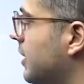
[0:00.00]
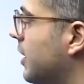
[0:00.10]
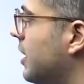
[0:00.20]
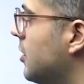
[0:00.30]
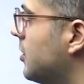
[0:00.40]
the
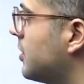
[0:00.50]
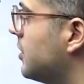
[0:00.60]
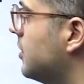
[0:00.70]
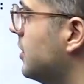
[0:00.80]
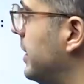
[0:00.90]
near
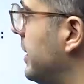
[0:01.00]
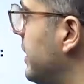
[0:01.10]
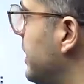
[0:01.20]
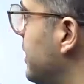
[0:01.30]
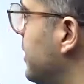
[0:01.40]

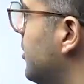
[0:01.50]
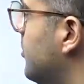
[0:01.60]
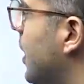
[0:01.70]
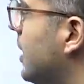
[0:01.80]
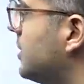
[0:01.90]

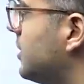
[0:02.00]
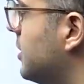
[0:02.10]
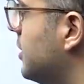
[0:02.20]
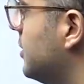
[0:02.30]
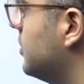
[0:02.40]

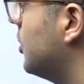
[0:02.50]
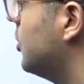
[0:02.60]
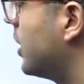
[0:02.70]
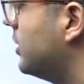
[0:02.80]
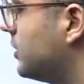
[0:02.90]
past. So
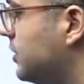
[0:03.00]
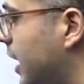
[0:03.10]
you can just